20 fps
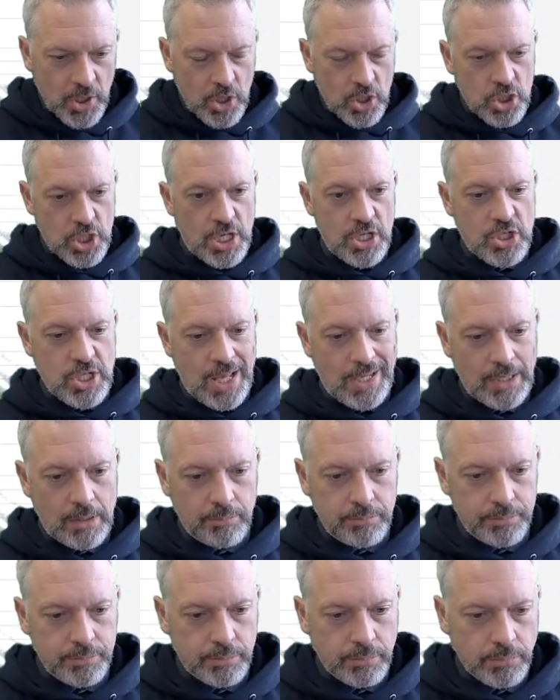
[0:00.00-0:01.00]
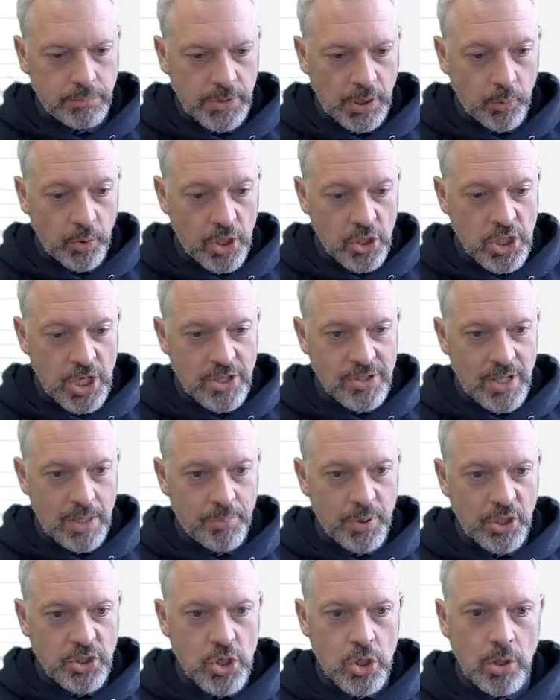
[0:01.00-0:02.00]
Change that up. And when you change that
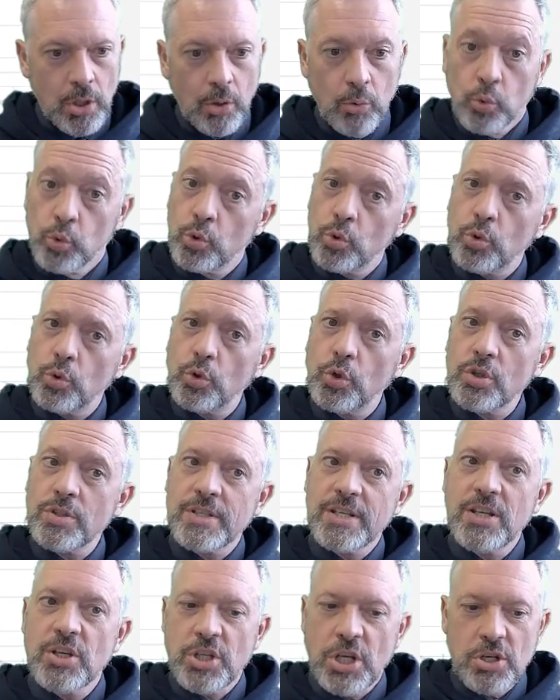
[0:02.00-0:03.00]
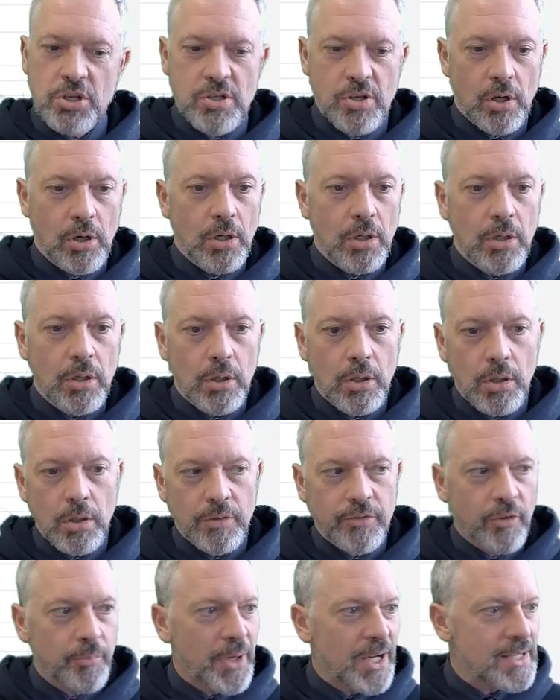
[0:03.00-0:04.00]
picture, ooh, see, it changes all
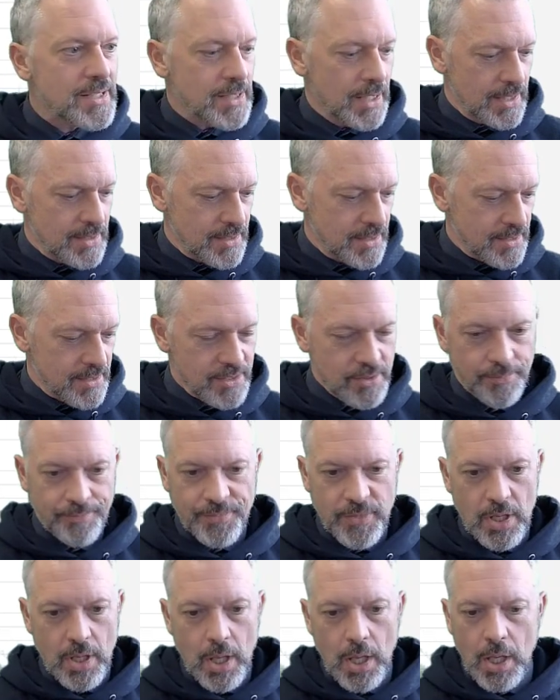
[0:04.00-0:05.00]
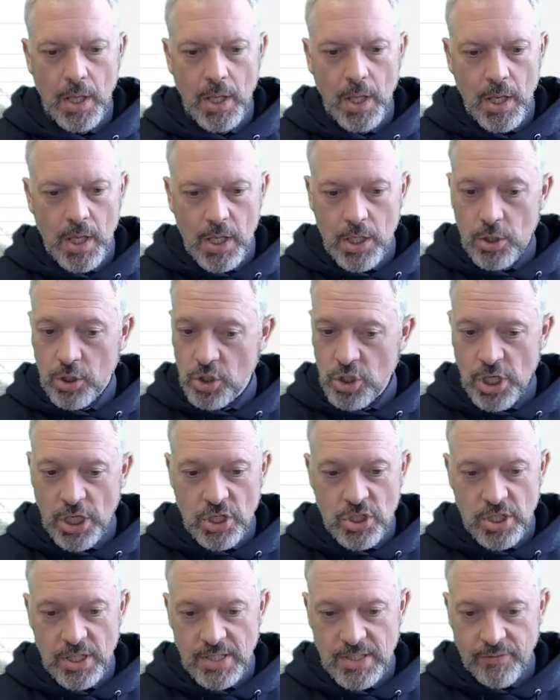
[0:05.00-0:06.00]
of my slices. You can
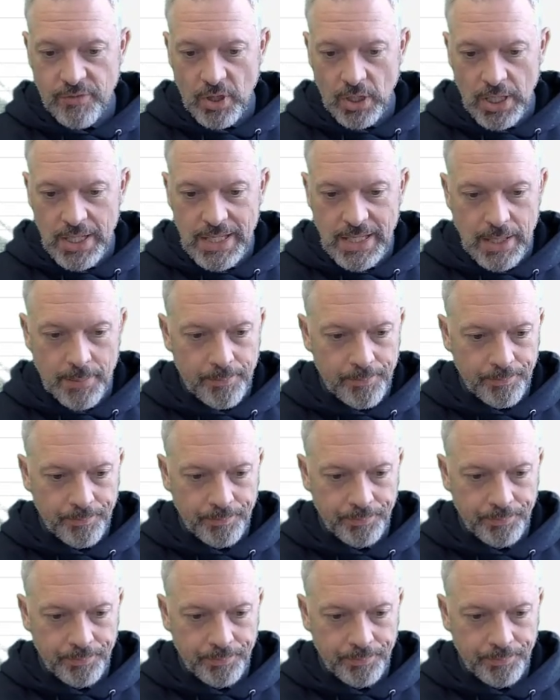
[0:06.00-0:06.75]
change these if you like.